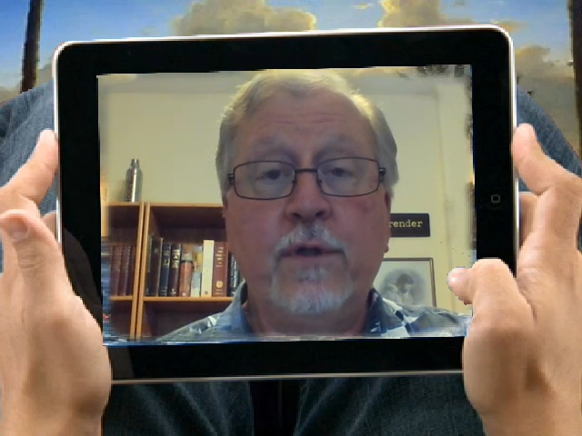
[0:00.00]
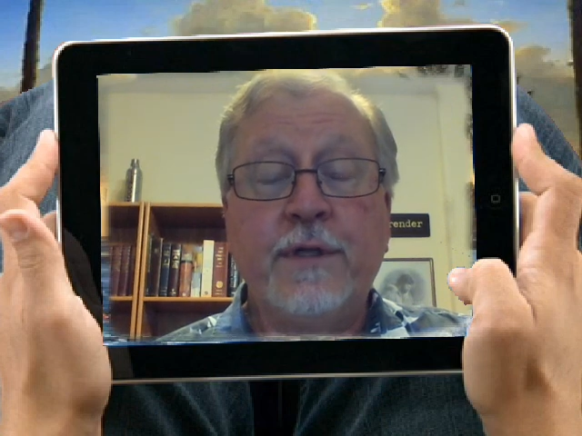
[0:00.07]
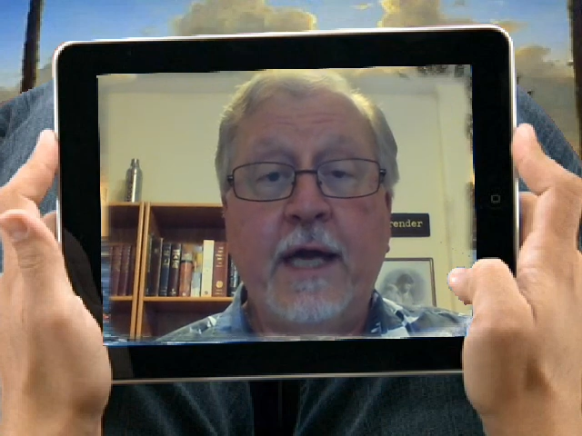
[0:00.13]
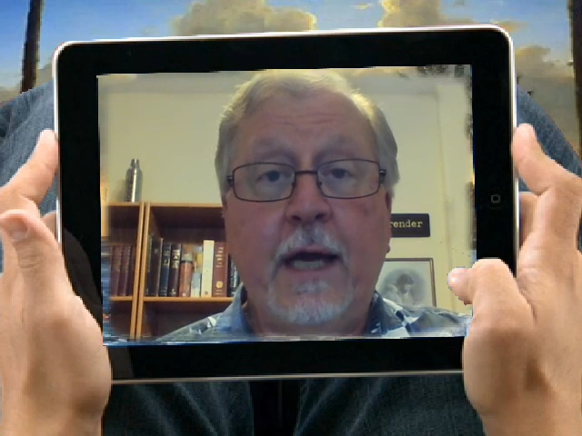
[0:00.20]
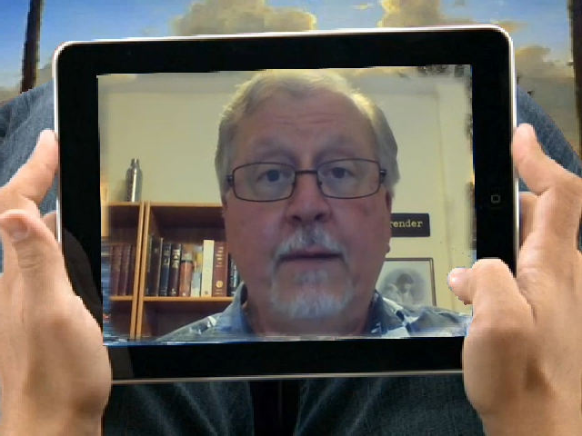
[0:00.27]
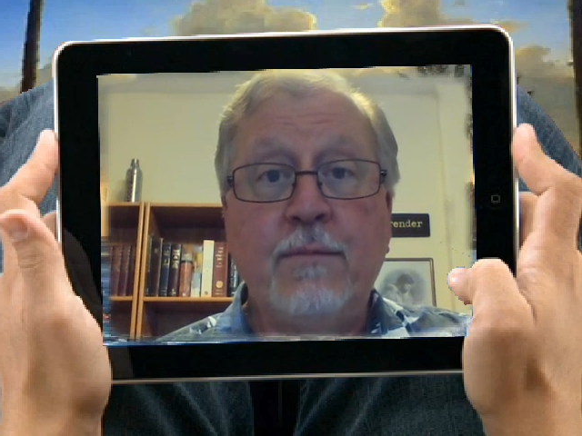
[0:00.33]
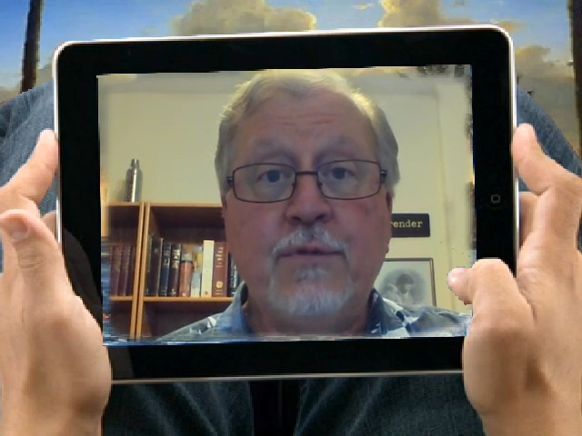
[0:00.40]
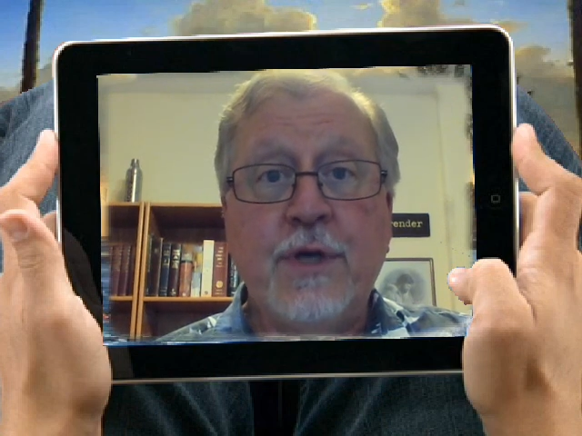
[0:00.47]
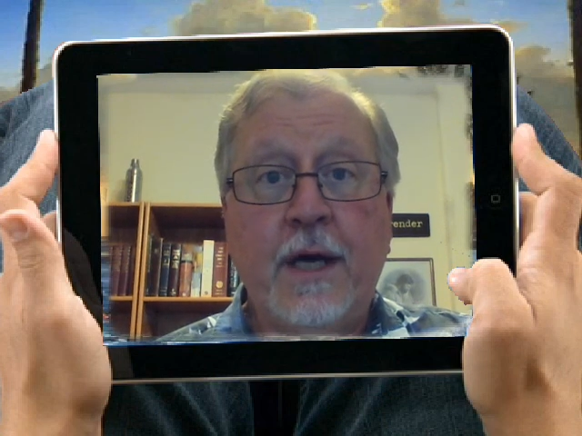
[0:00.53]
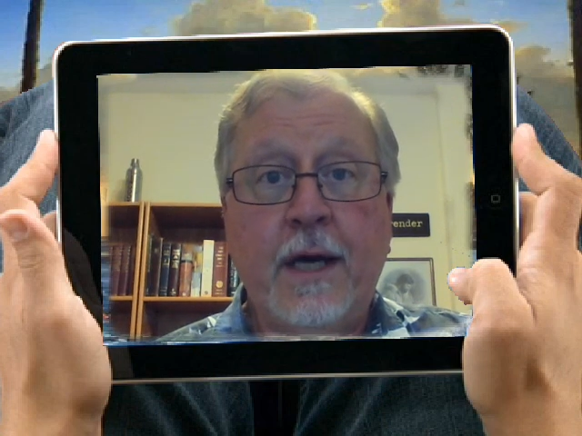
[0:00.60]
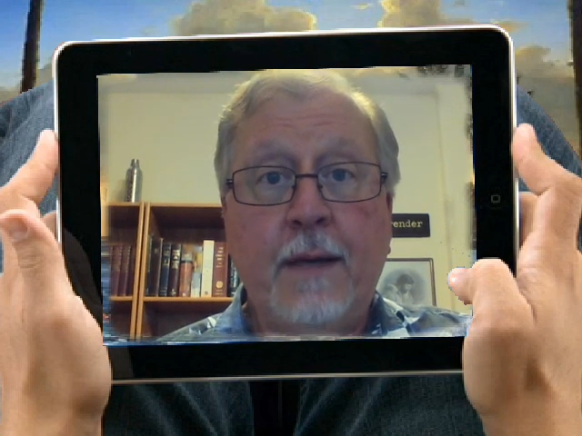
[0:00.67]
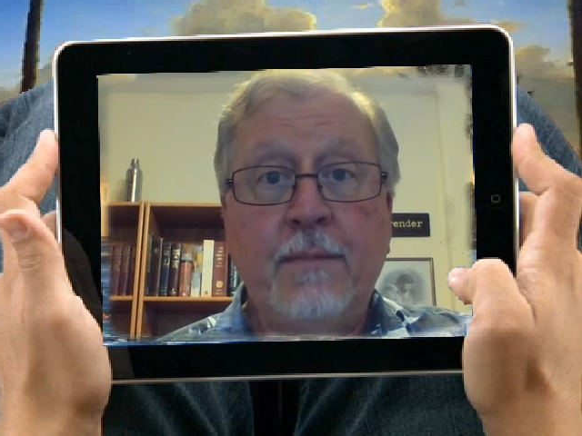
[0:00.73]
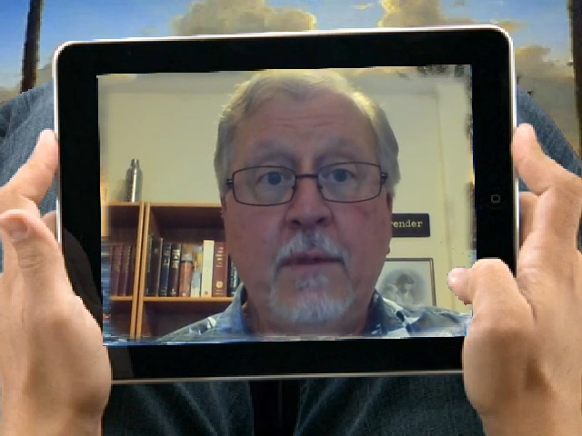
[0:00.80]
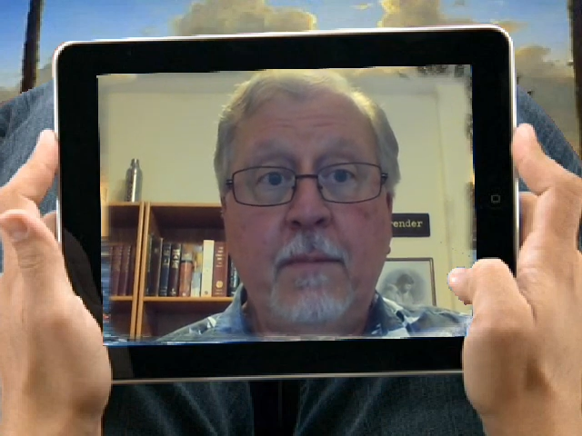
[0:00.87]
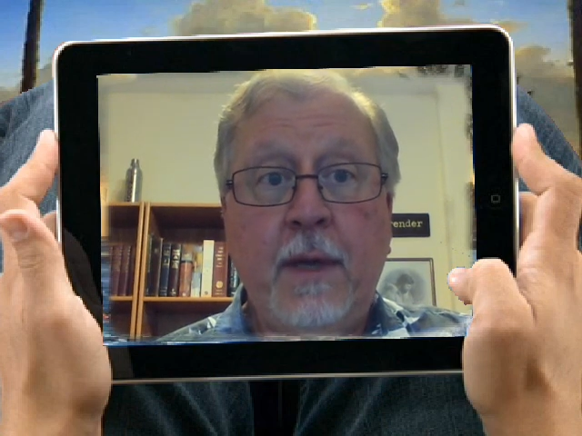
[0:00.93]
full-time
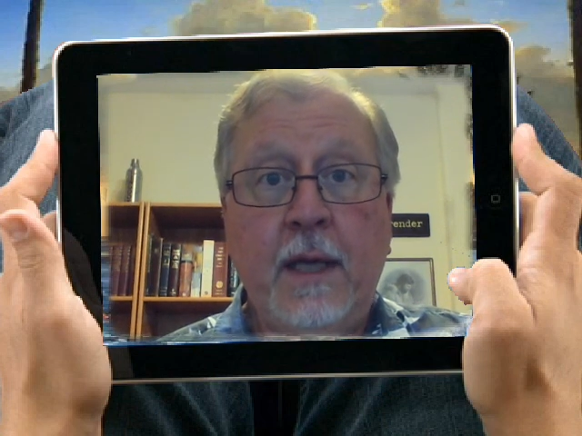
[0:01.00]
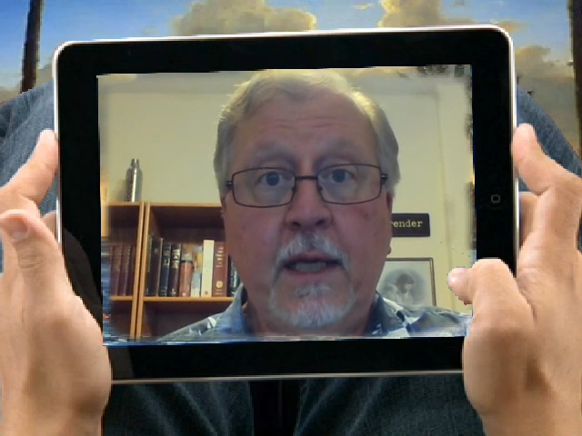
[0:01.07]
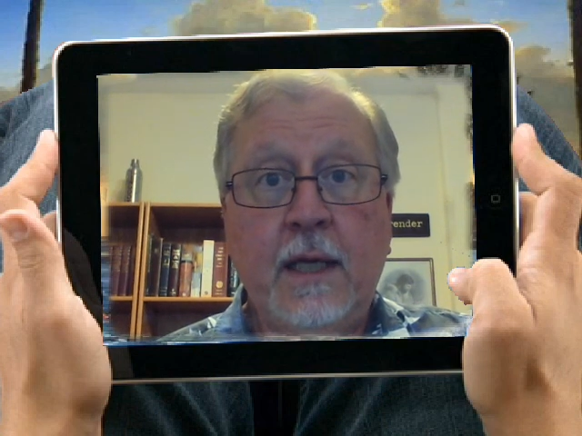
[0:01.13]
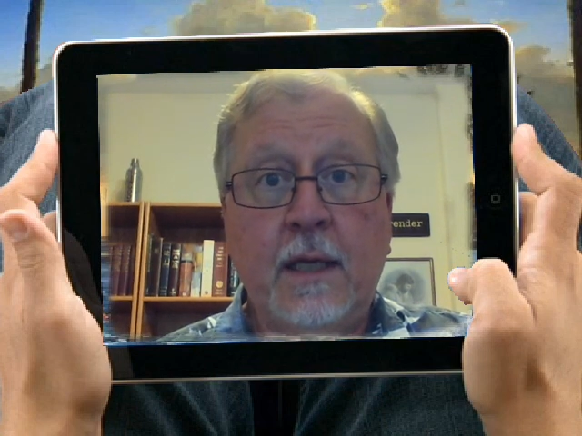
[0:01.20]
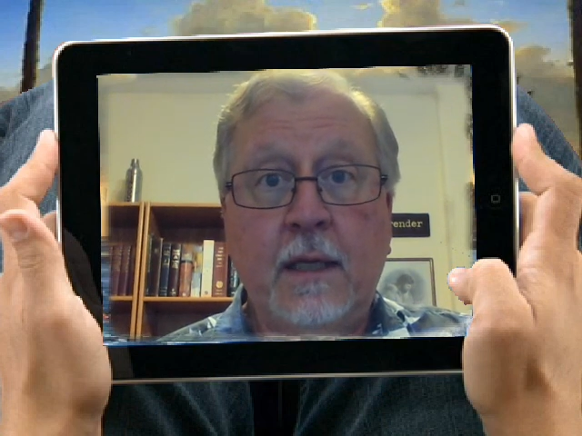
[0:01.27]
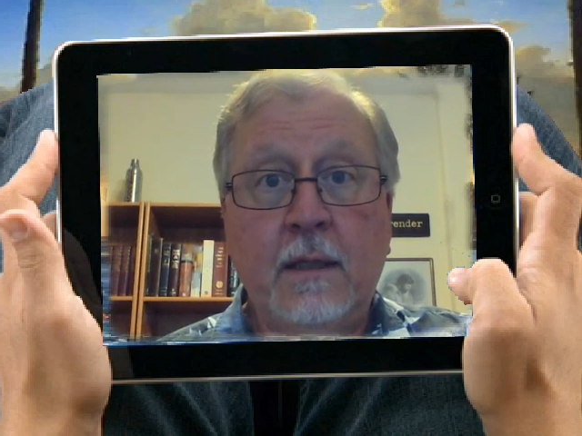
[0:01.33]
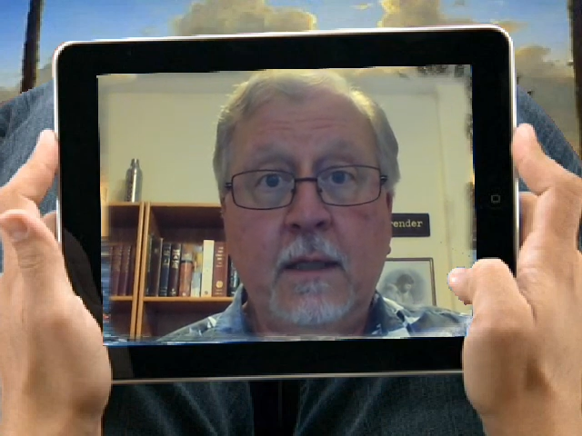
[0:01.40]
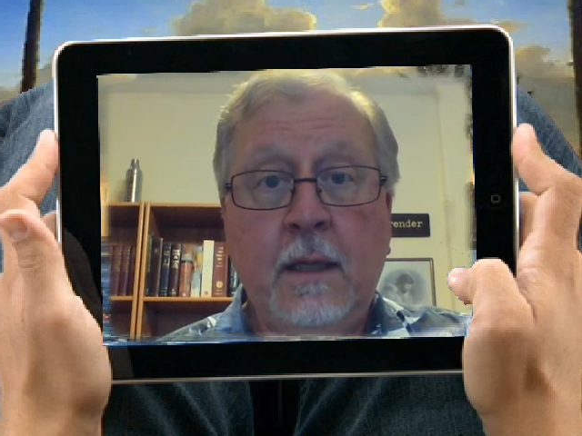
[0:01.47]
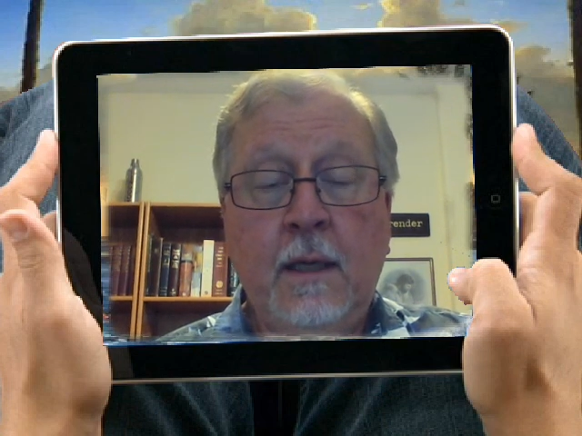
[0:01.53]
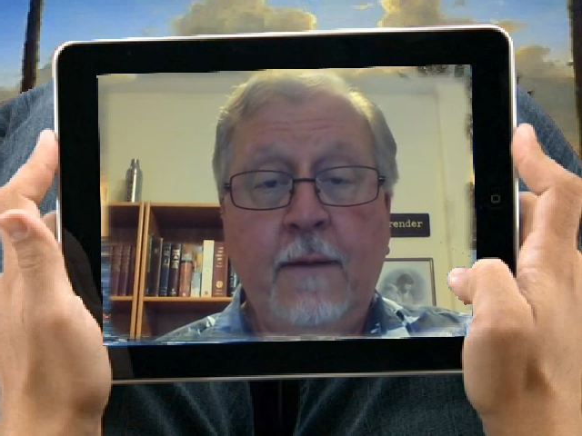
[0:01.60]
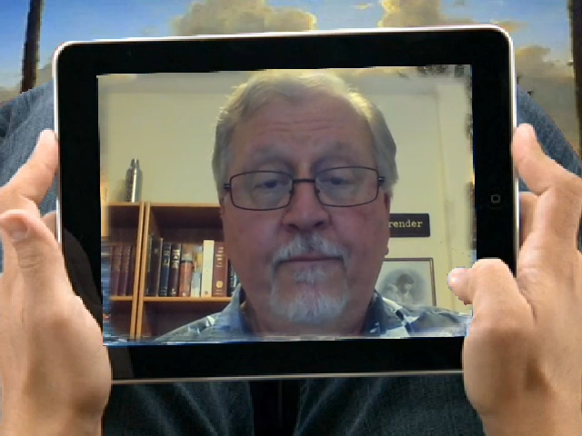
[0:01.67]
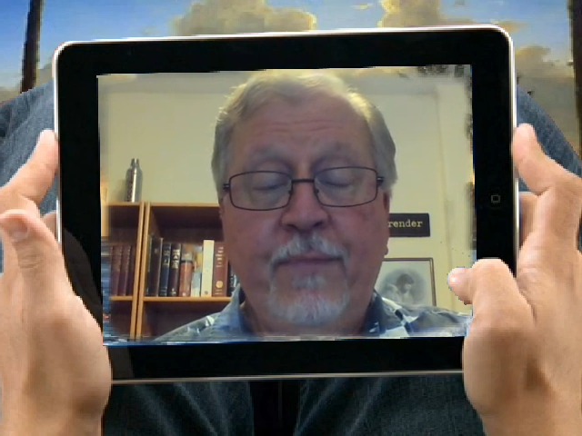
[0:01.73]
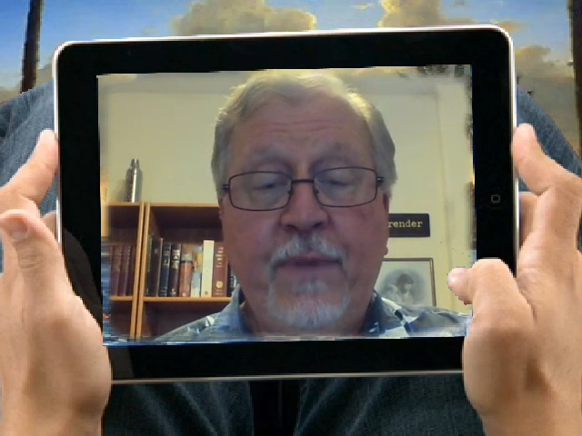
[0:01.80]
job, depending on